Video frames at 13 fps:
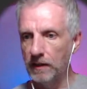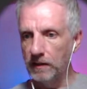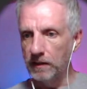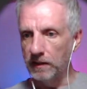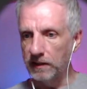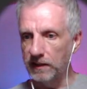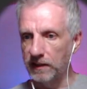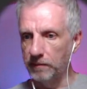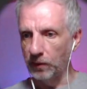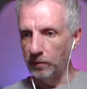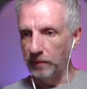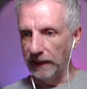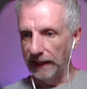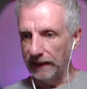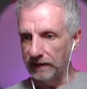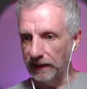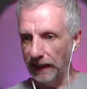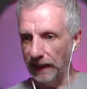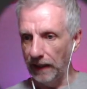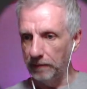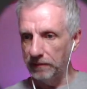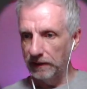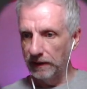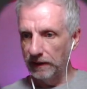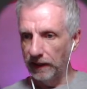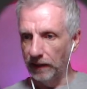the simple bake tab.
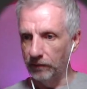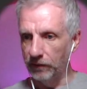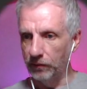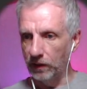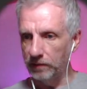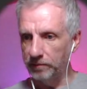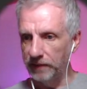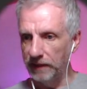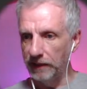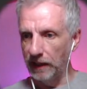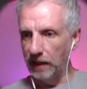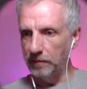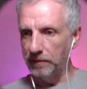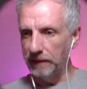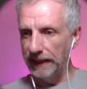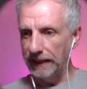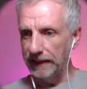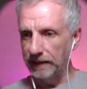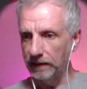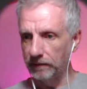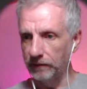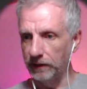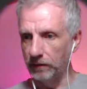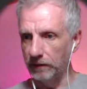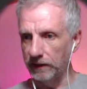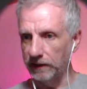And we want PBR bake, we
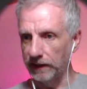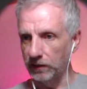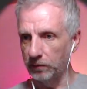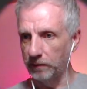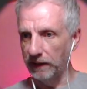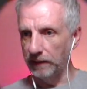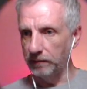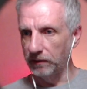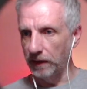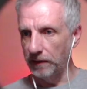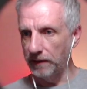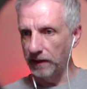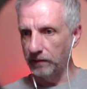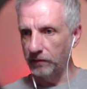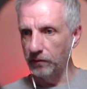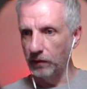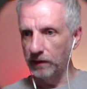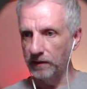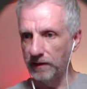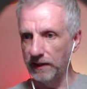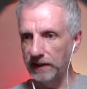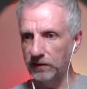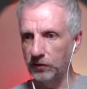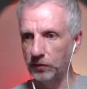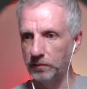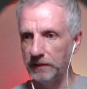don't want cycles bake, but I think we want this
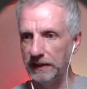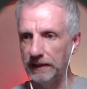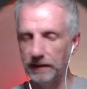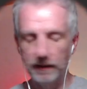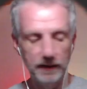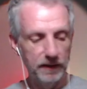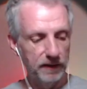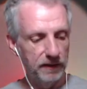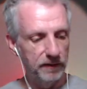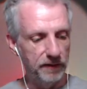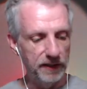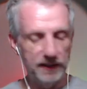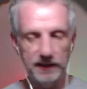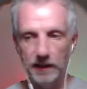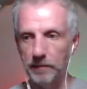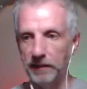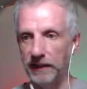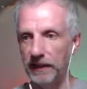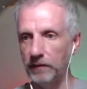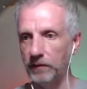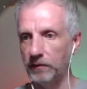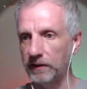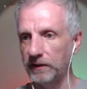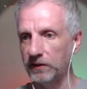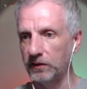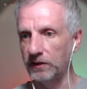to be this up here. We want
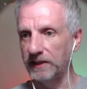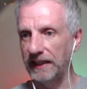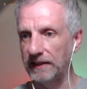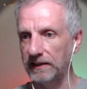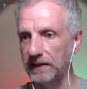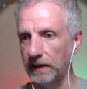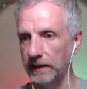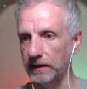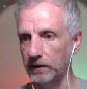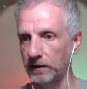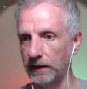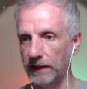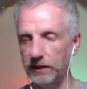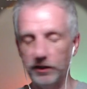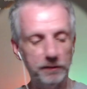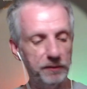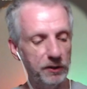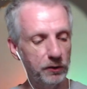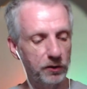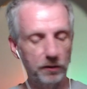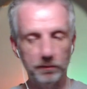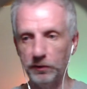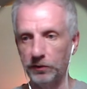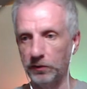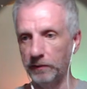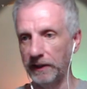this to say cycles and GPU
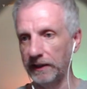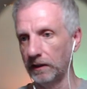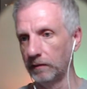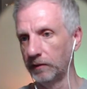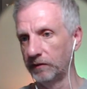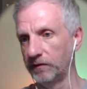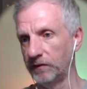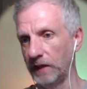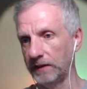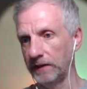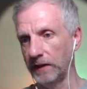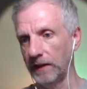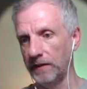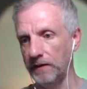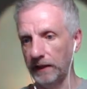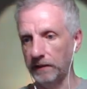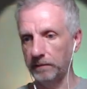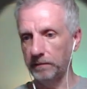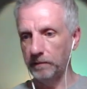compute to make it a little bit faster, I think.